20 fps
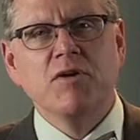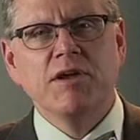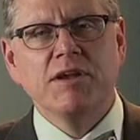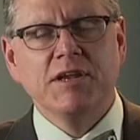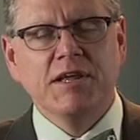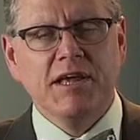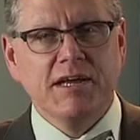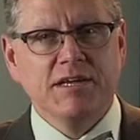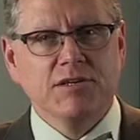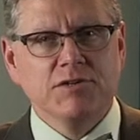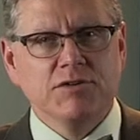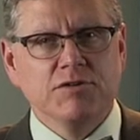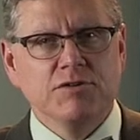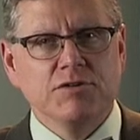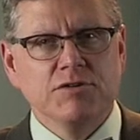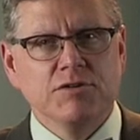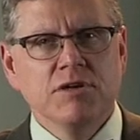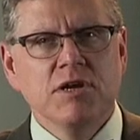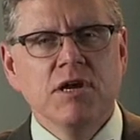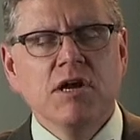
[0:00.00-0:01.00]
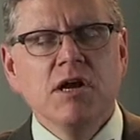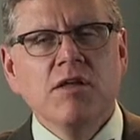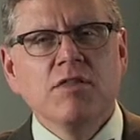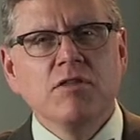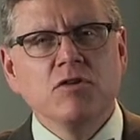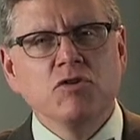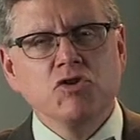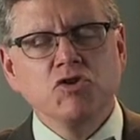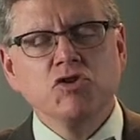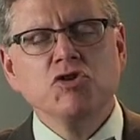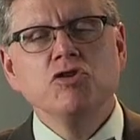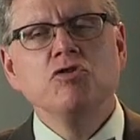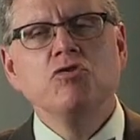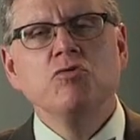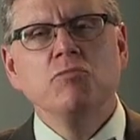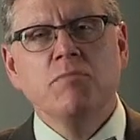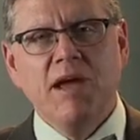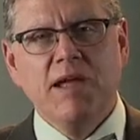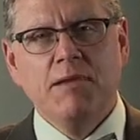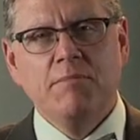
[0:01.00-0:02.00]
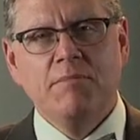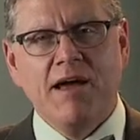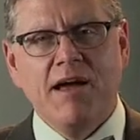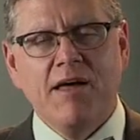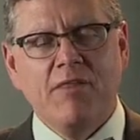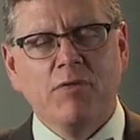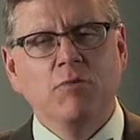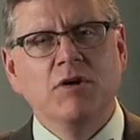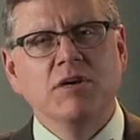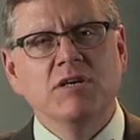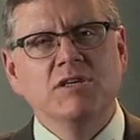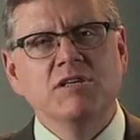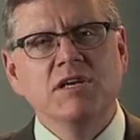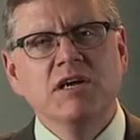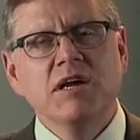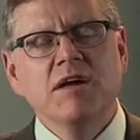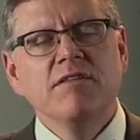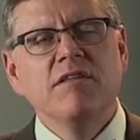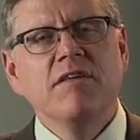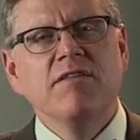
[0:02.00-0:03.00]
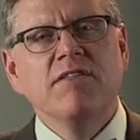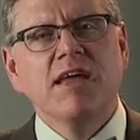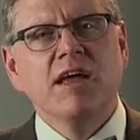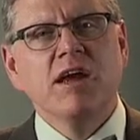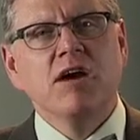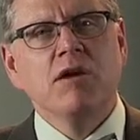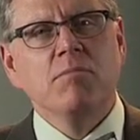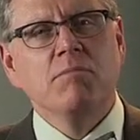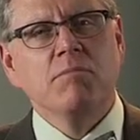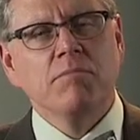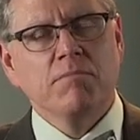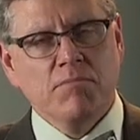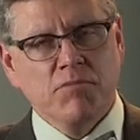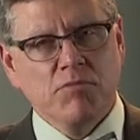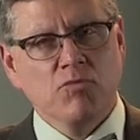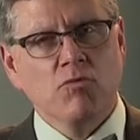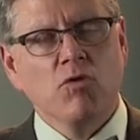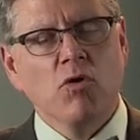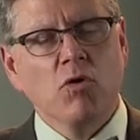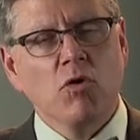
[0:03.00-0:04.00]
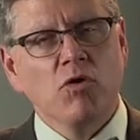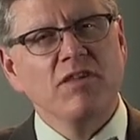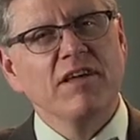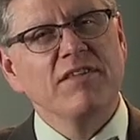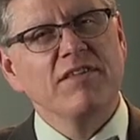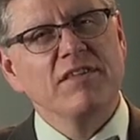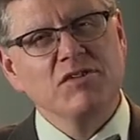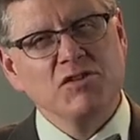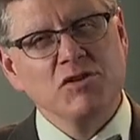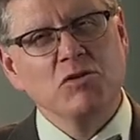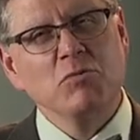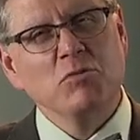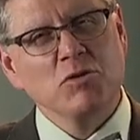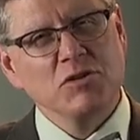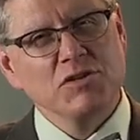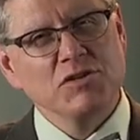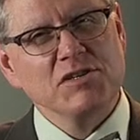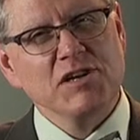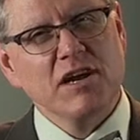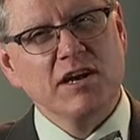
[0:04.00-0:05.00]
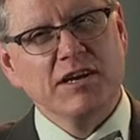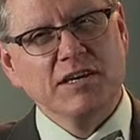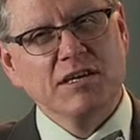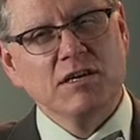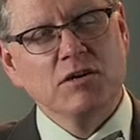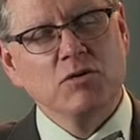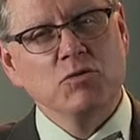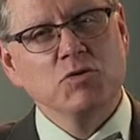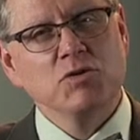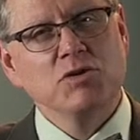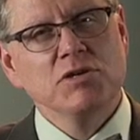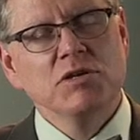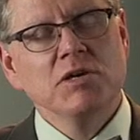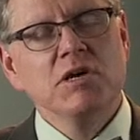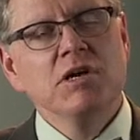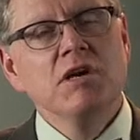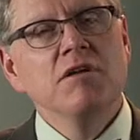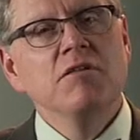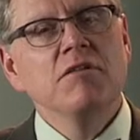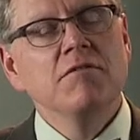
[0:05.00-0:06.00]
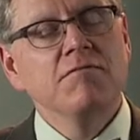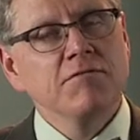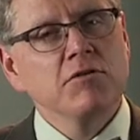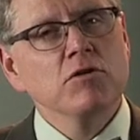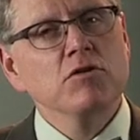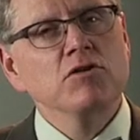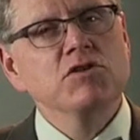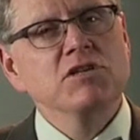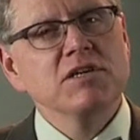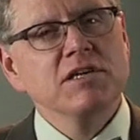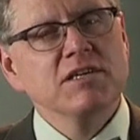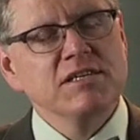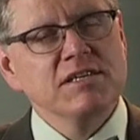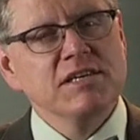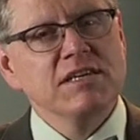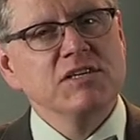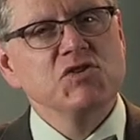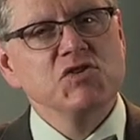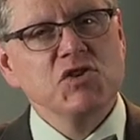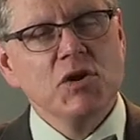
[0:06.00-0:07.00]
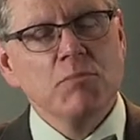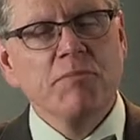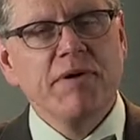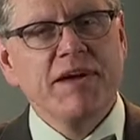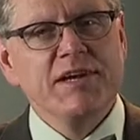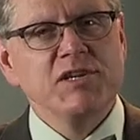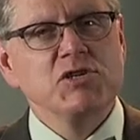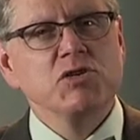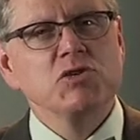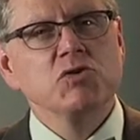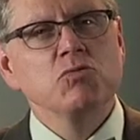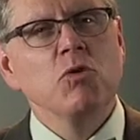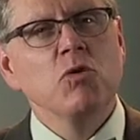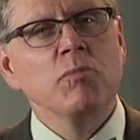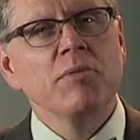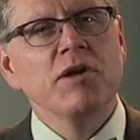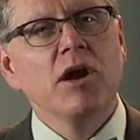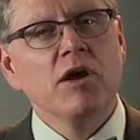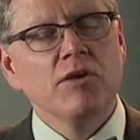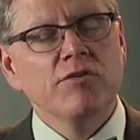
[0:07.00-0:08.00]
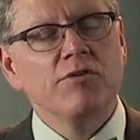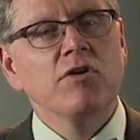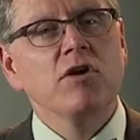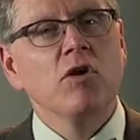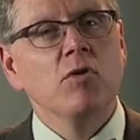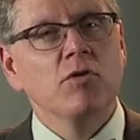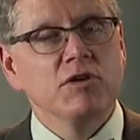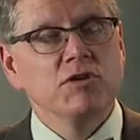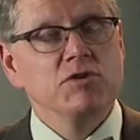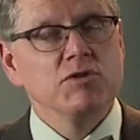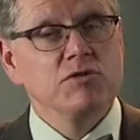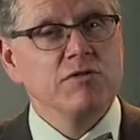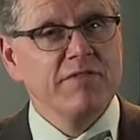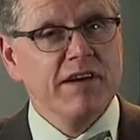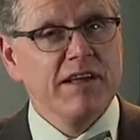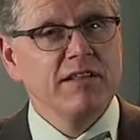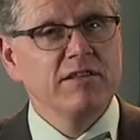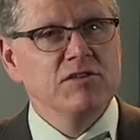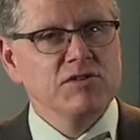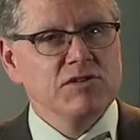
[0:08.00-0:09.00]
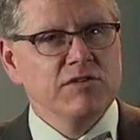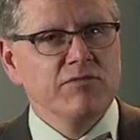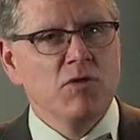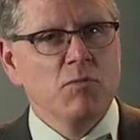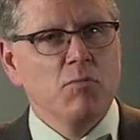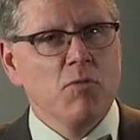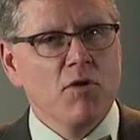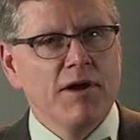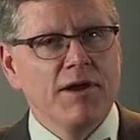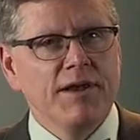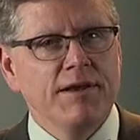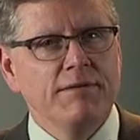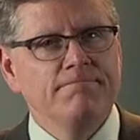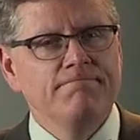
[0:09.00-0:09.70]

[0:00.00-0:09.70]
brain cancers. There's two main pathways that they come through or that the tumor is diagnosed. The first is that some patients will be undergoing surveillance of the brain.